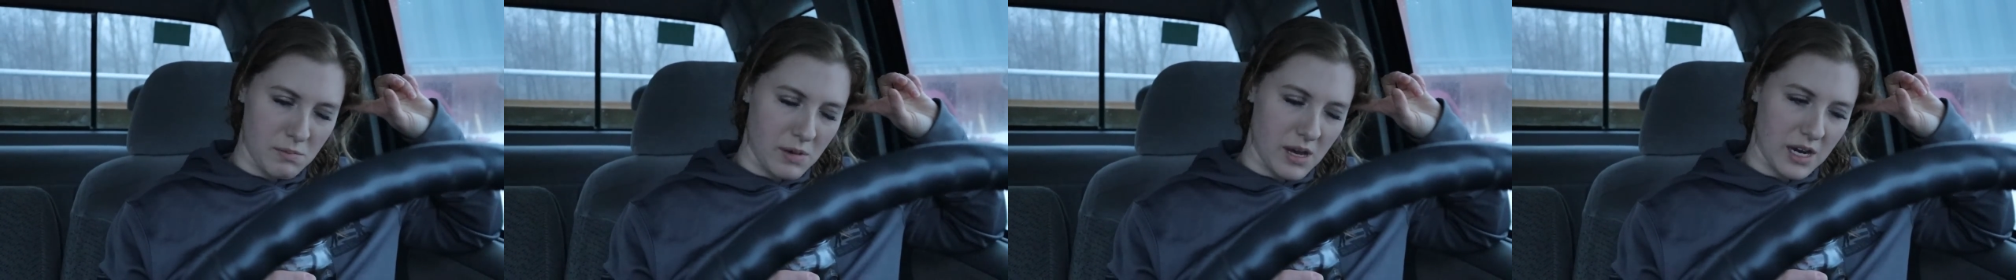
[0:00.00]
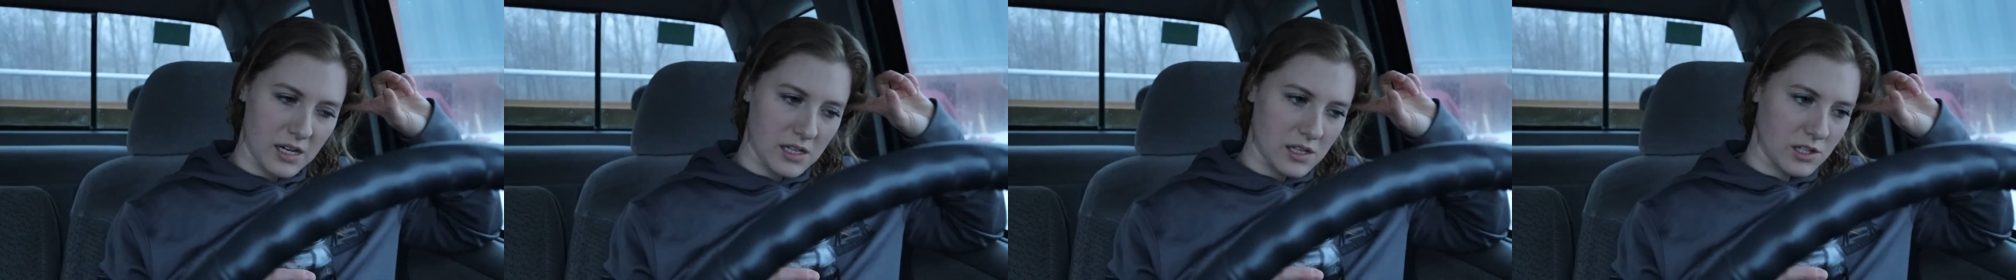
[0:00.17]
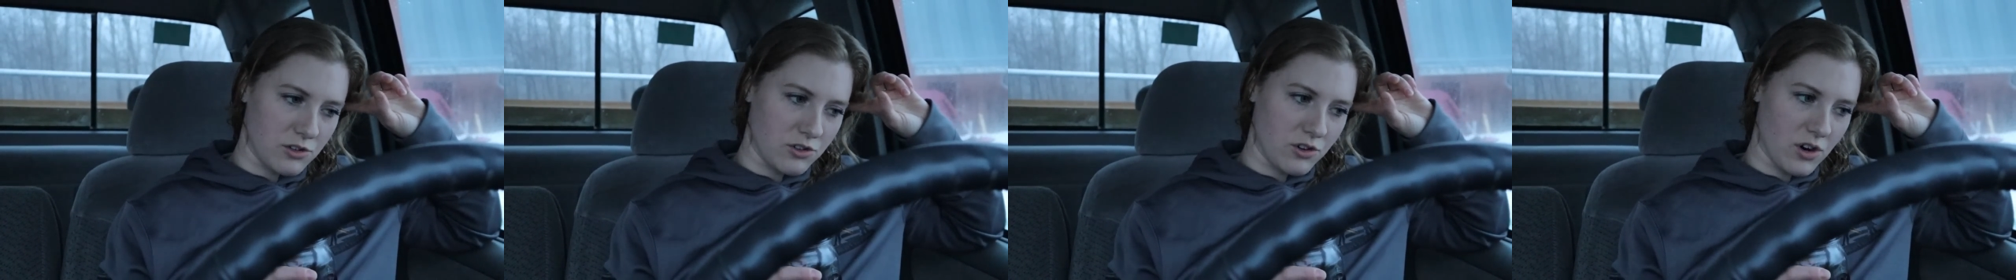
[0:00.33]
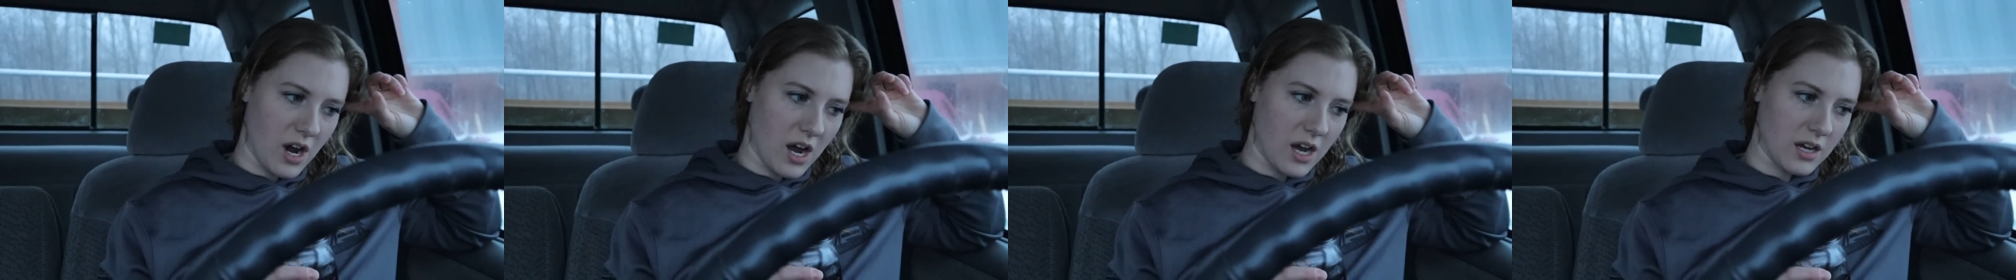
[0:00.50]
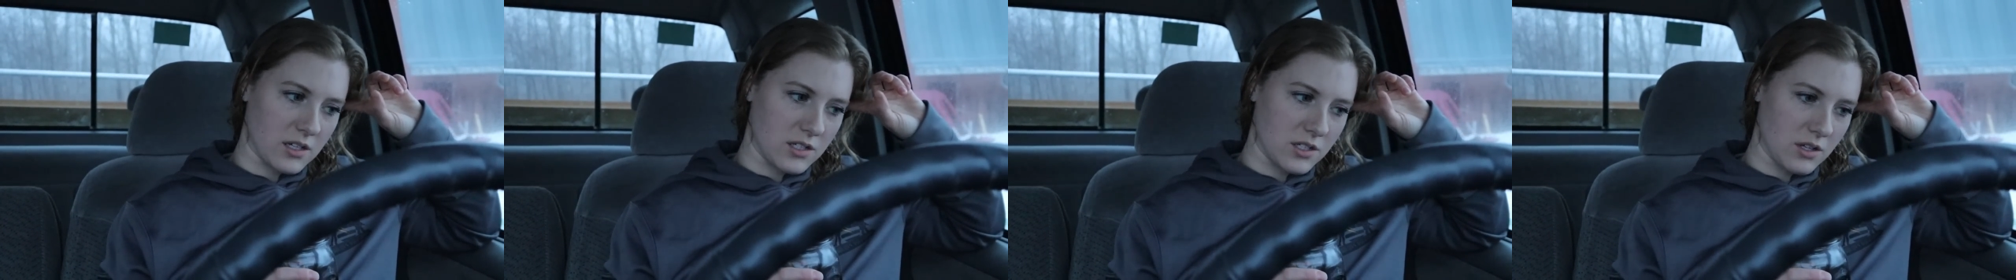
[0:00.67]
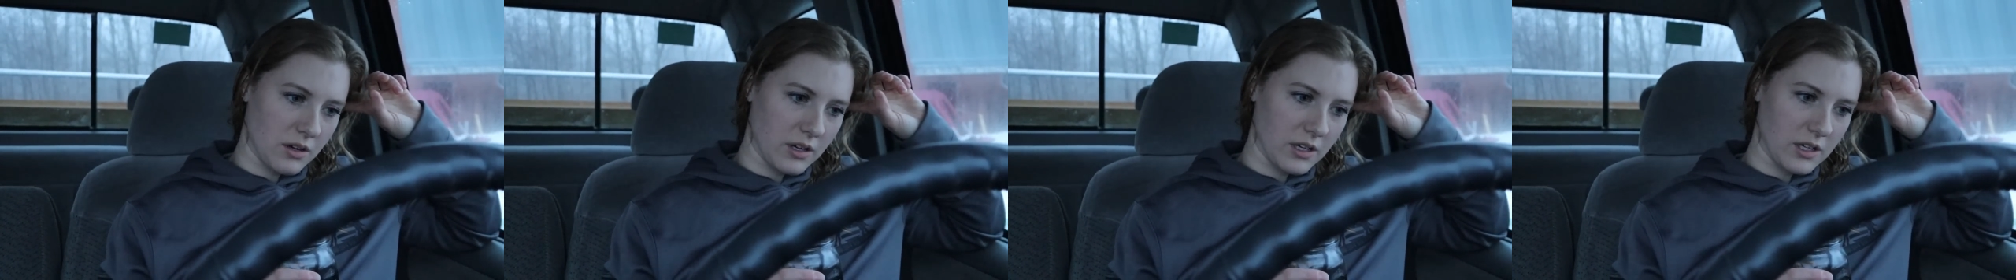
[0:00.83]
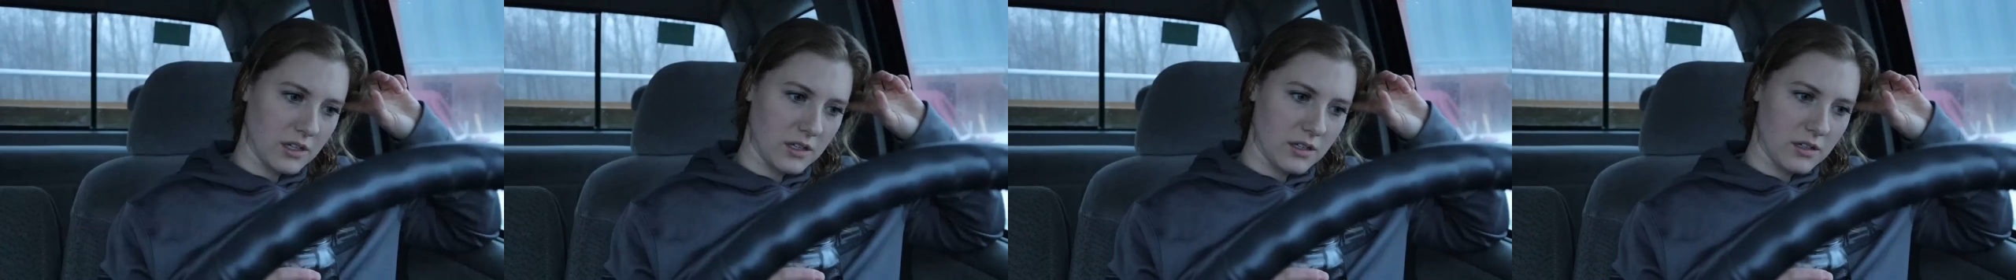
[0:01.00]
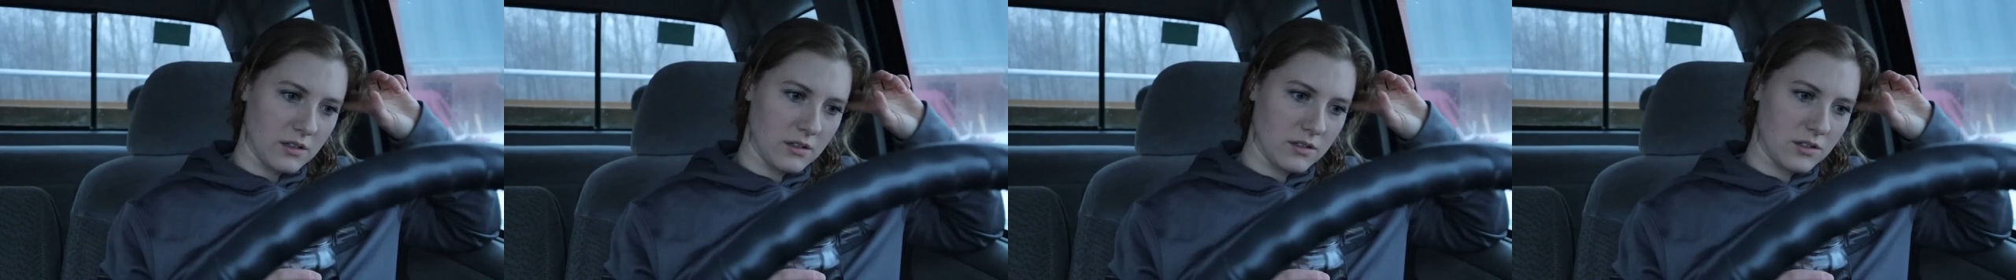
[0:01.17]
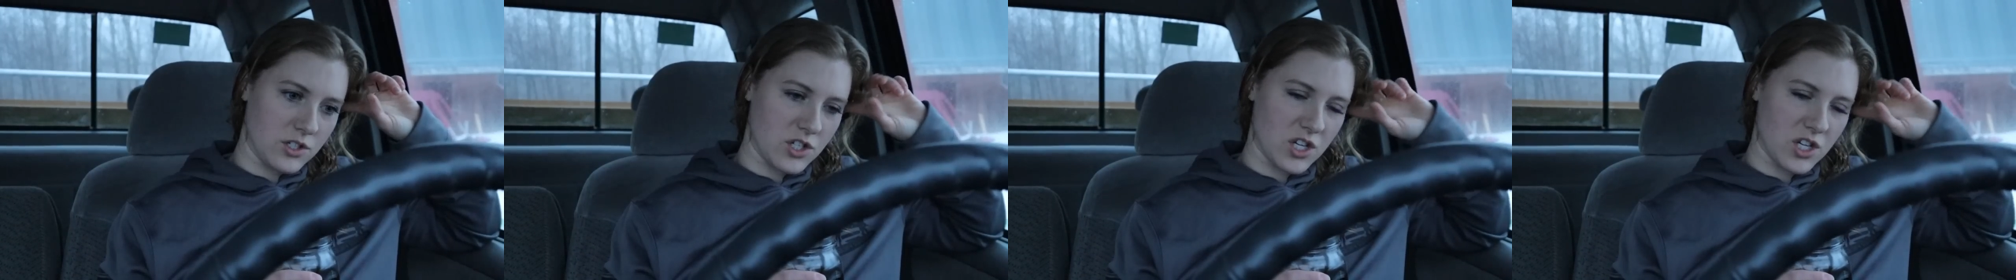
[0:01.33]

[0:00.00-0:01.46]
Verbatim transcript: bed of the truck so I can,